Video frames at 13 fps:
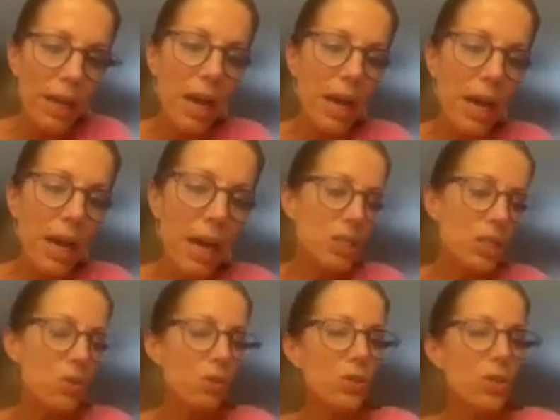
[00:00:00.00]
I just
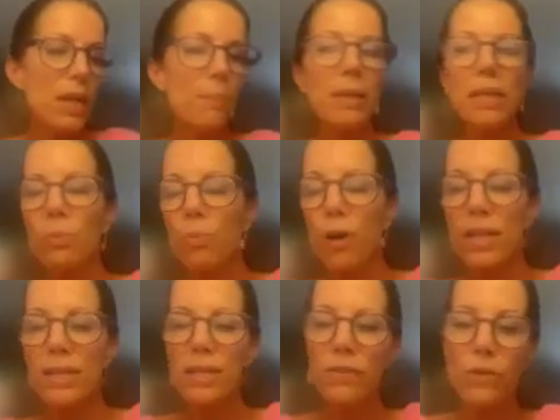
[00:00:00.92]
told you that being the
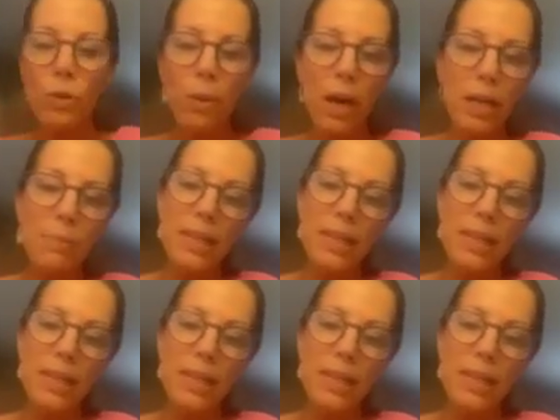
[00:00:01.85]
president of your body,